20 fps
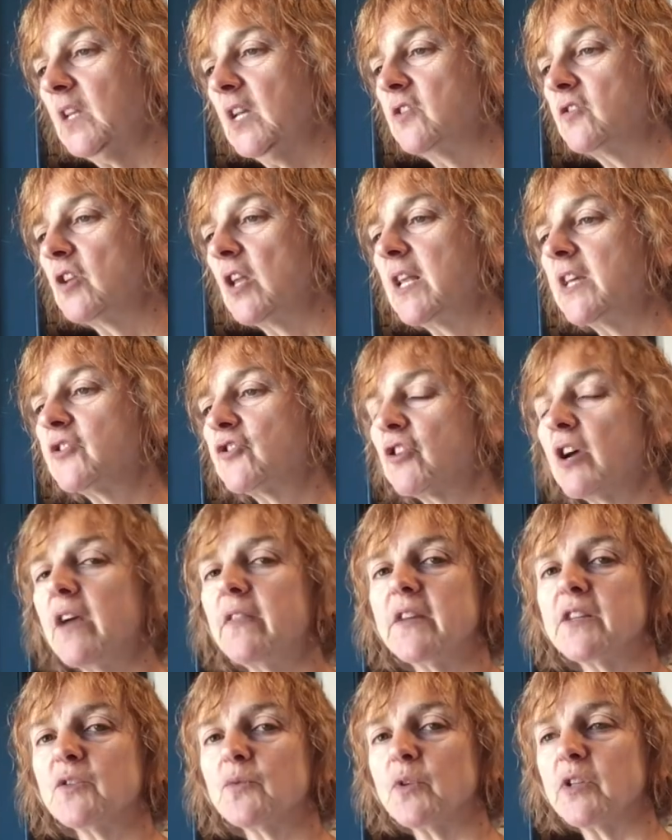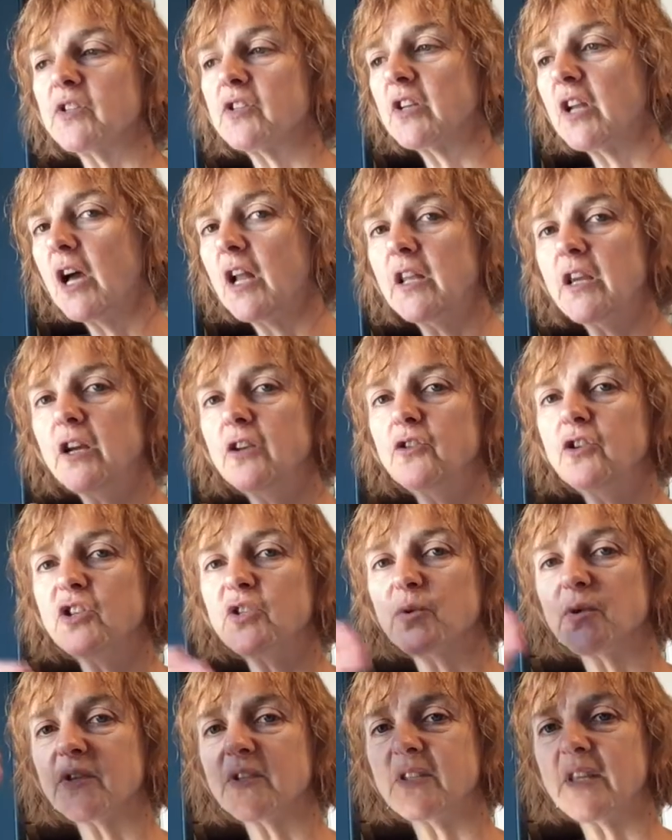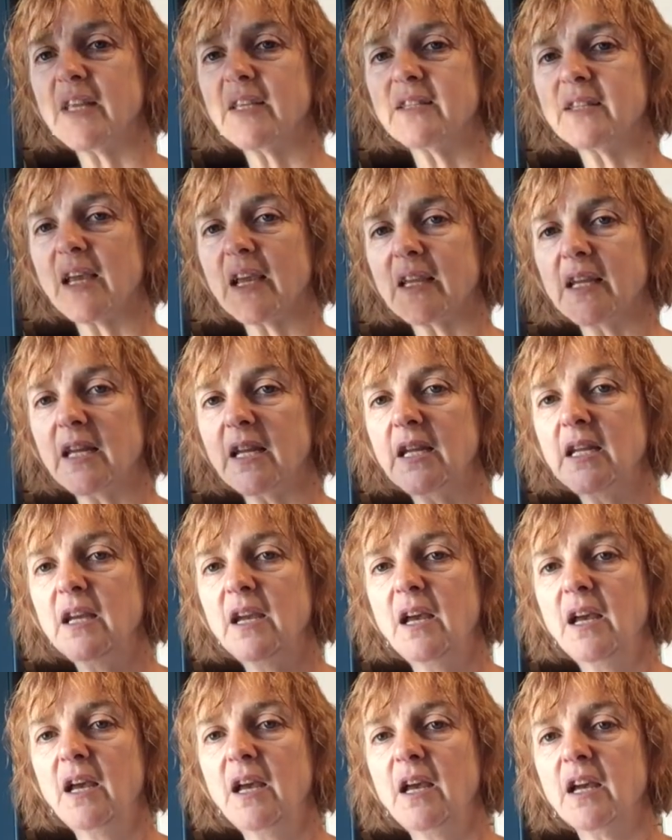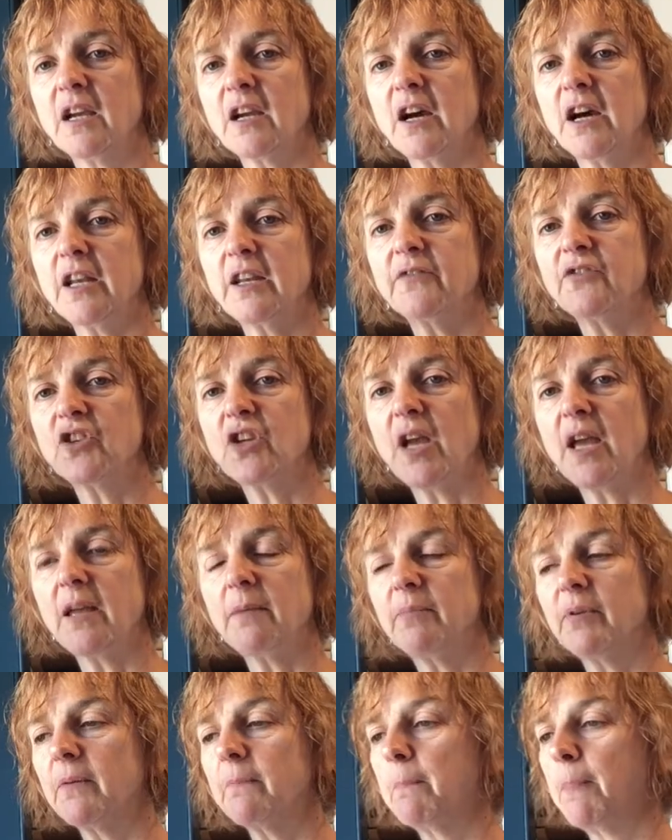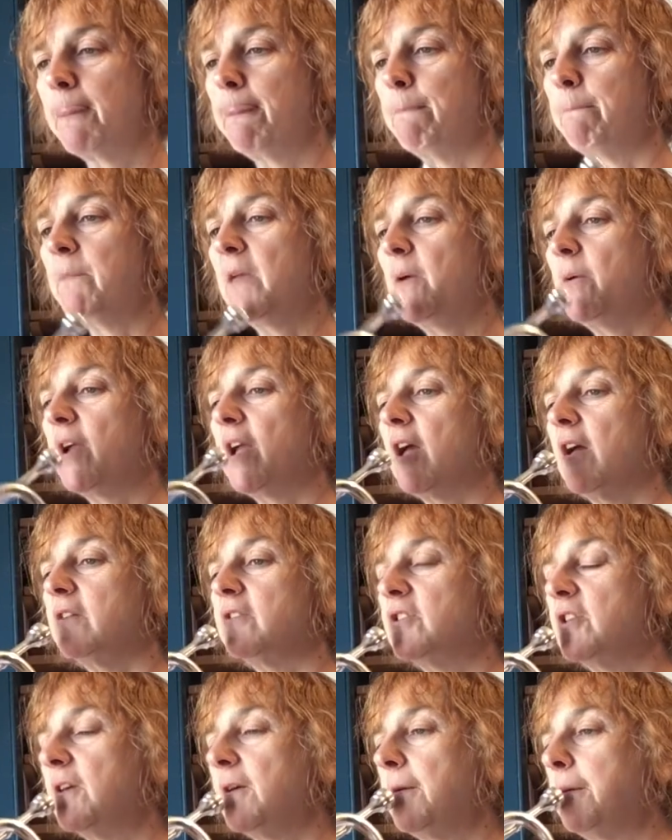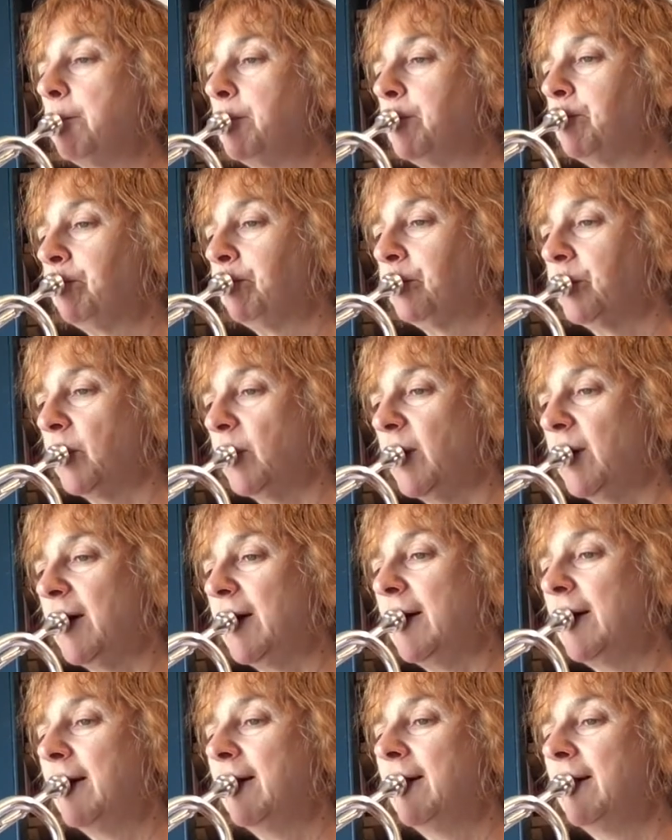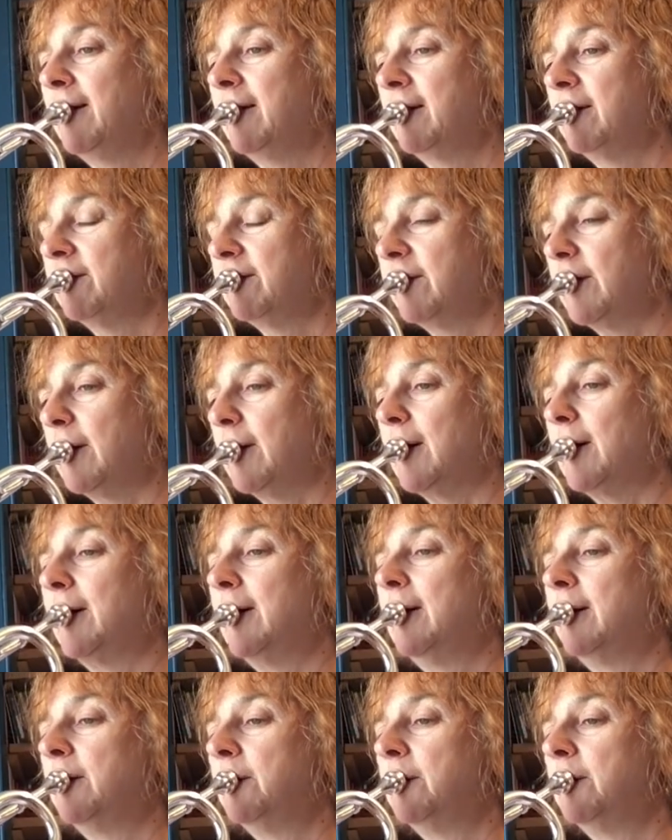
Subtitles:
So let's try this one. Slightly unusual zigzaggy kind of shape. Here we go. 2, 3, 4.